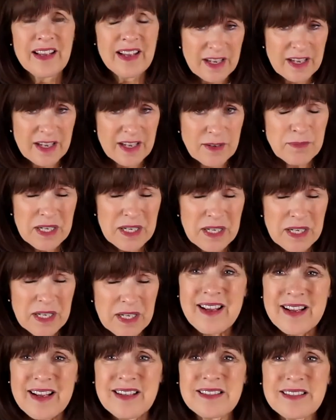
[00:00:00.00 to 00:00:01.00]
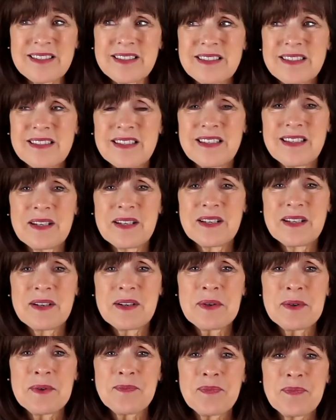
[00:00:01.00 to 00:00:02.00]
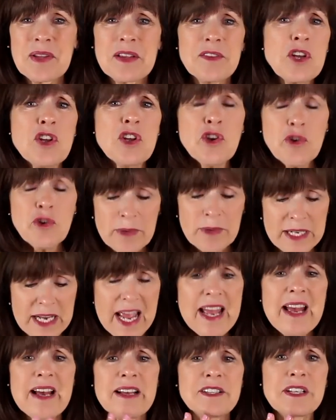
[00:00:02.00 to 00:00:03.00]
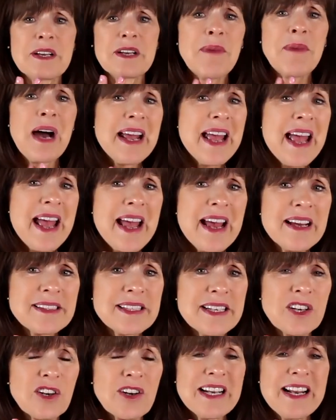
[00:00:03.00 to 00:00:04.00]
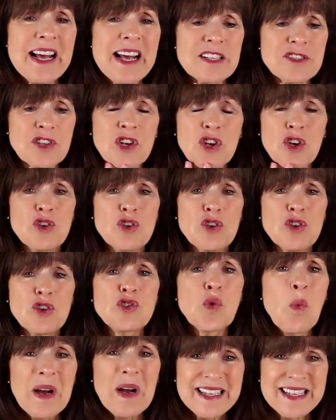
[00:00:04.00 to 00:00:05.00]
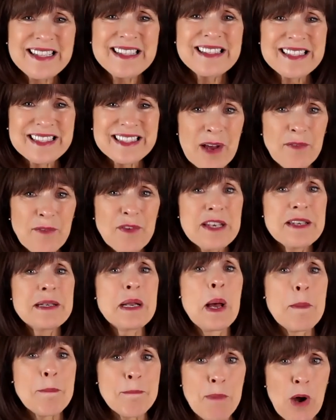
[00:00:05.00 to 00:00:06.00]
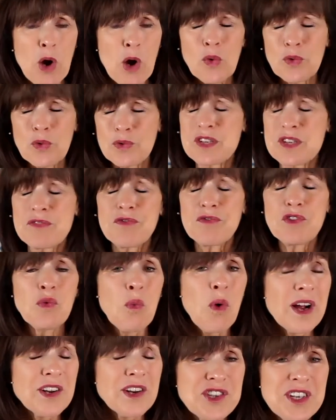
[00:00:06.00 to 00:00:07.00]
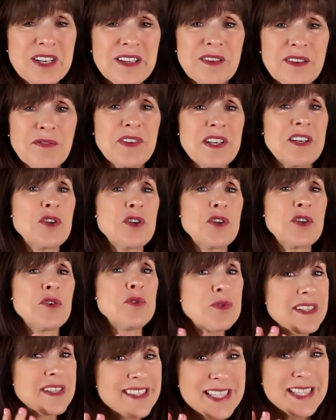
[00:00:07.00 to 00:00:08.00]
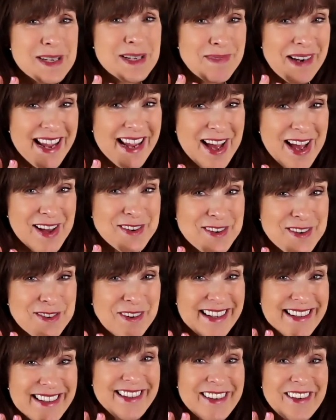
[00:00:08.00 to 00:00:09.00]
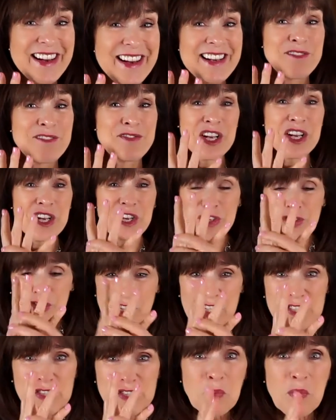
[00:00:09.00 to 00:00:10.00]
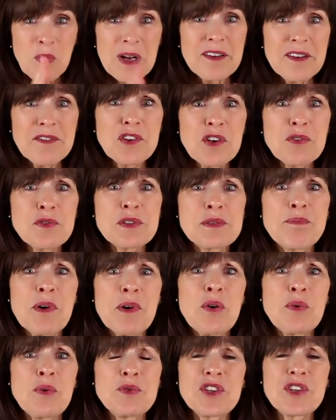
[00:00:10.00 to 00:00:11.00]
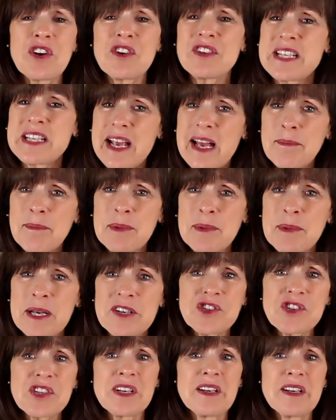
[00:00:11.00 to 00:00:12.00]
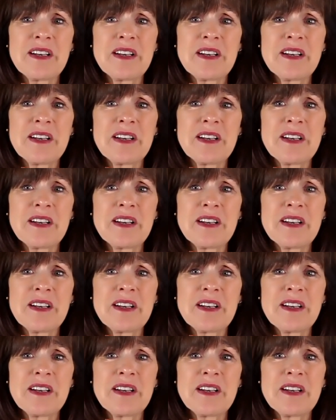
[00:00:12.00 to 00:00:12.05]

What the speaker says: many ways. The human hand, my hand here, it has 27 bones. If you're watching the video, you can see my hand right here. And if just one of those bones are damaged,